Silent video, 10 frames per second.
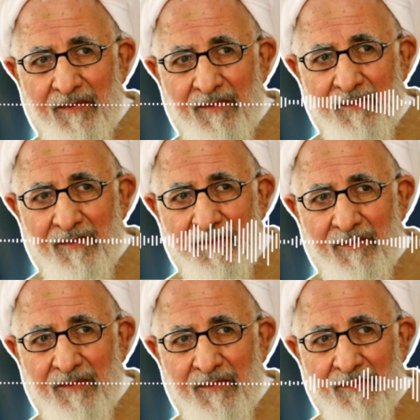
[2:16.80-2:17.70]
Okay, if they're
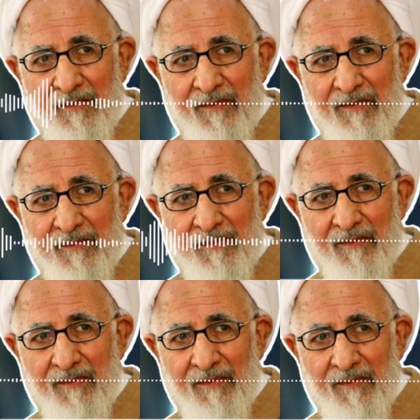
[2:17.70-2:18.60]
able to have a lot
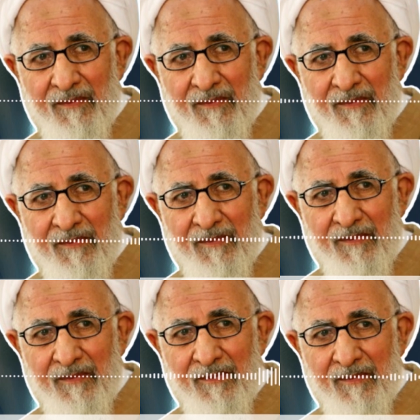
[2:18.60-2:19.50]
of
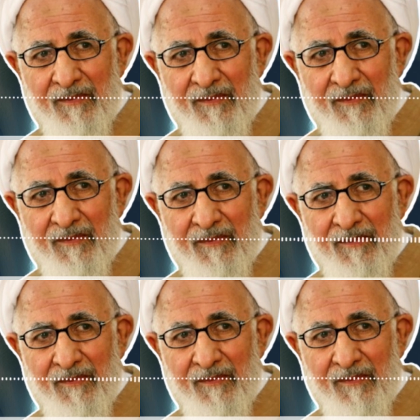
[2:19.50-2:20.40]
motivation,
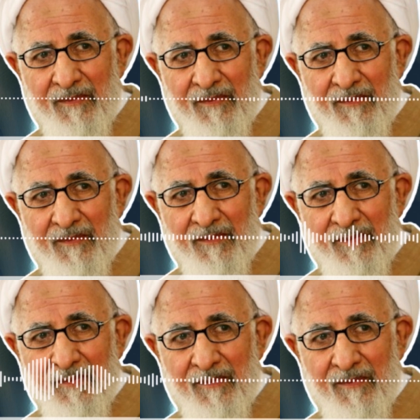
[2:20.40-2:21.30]
if they
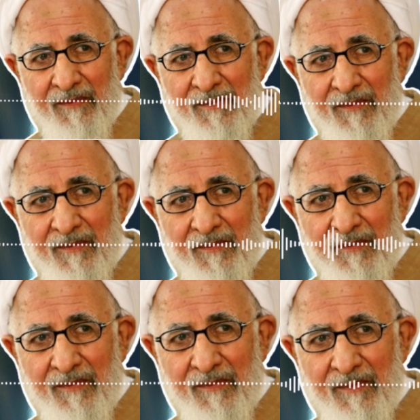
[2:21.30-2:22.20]

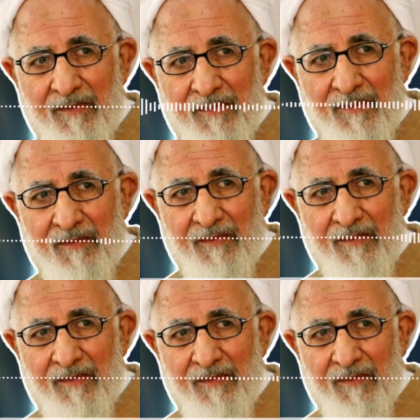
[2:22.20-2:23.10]
have a lot of
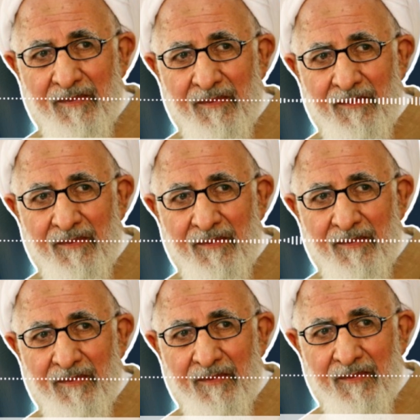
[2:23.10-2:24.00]
motivation, they can
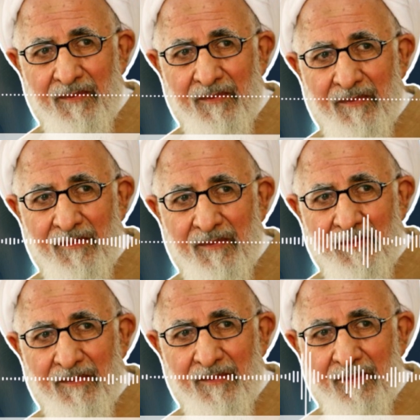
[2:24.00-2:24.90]
basically reach
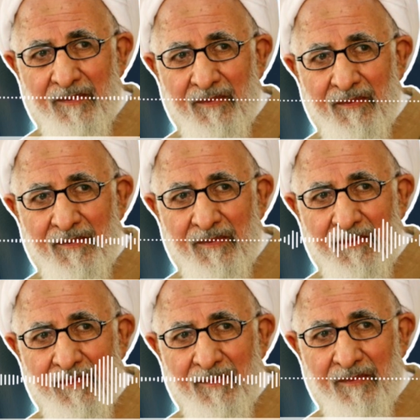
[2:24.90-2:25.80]
very high
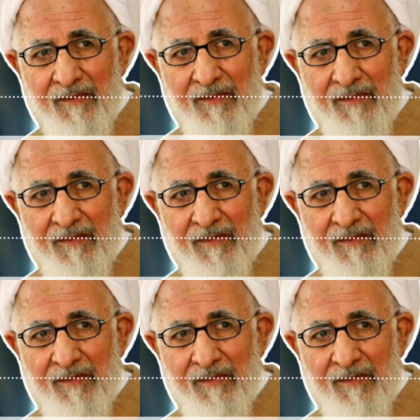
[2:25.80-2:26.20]
status.